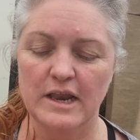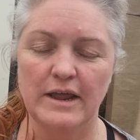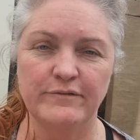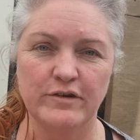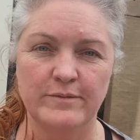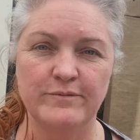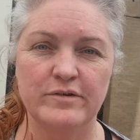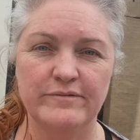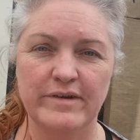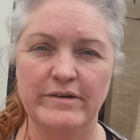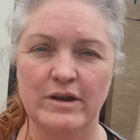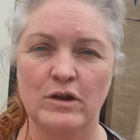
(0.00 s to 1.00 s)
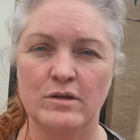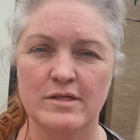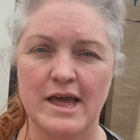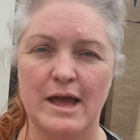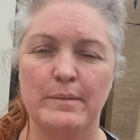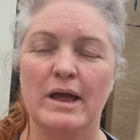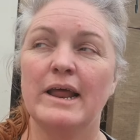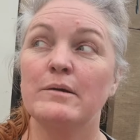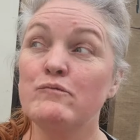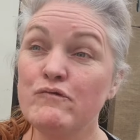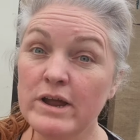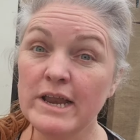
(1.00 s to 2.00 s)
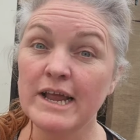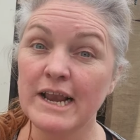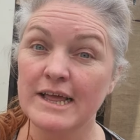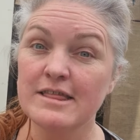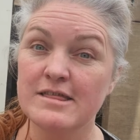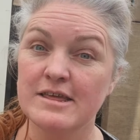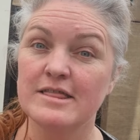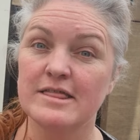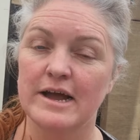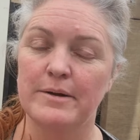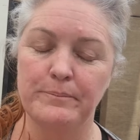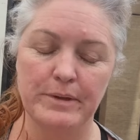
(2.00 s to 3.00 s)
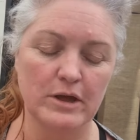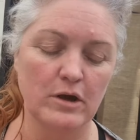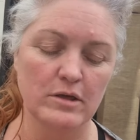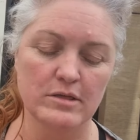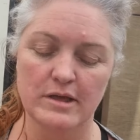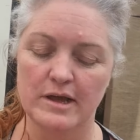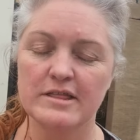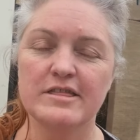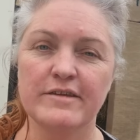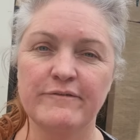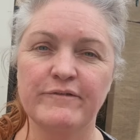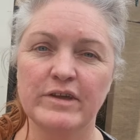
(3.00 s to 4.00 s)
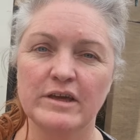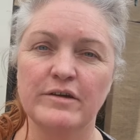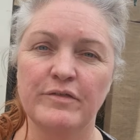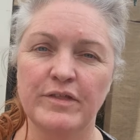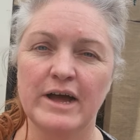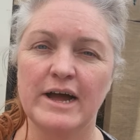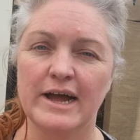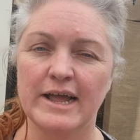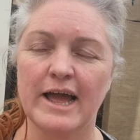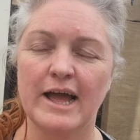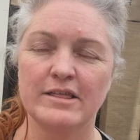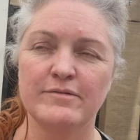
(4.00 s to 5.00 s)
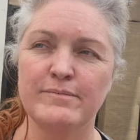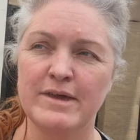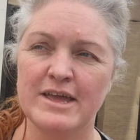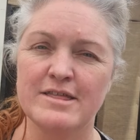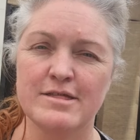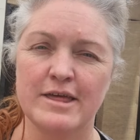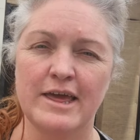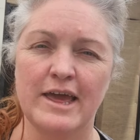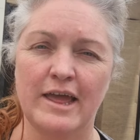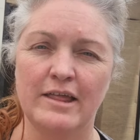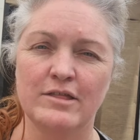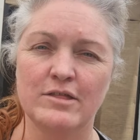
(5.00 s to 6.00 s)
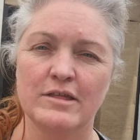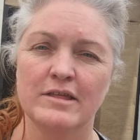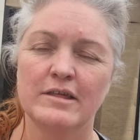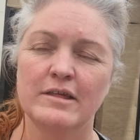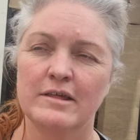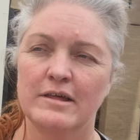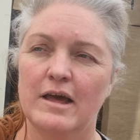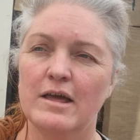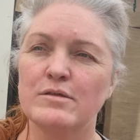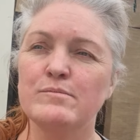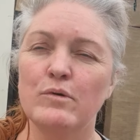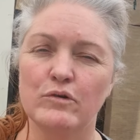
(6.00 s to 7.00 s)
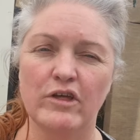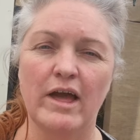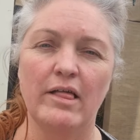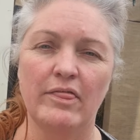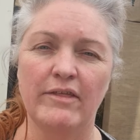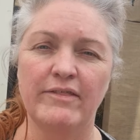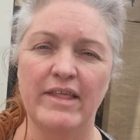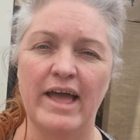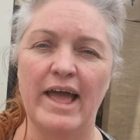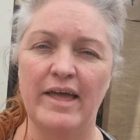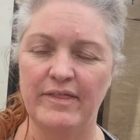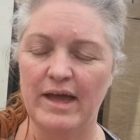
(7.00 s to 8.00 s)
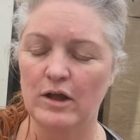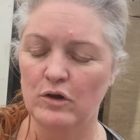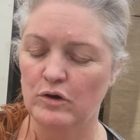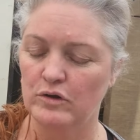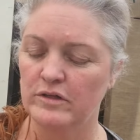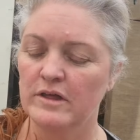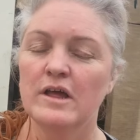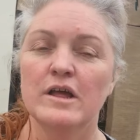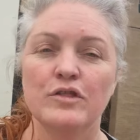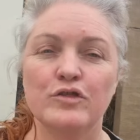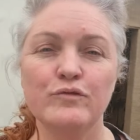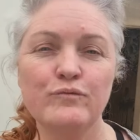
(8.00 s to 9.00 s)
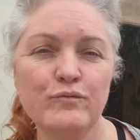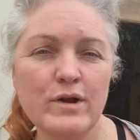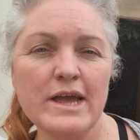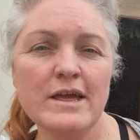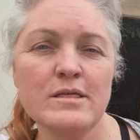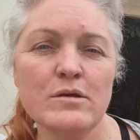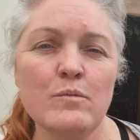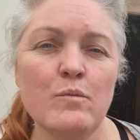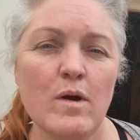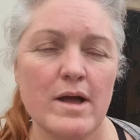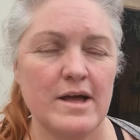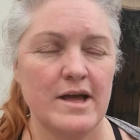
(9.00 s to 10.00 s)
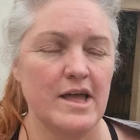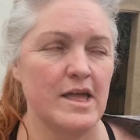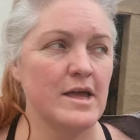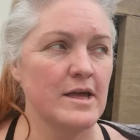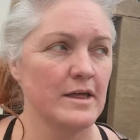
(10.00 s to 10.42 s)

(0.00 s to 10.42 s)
I left it on for a very long time and I'm really glad I did that because I did feel that I kind of maintained as much health in the hair that I could. The reason why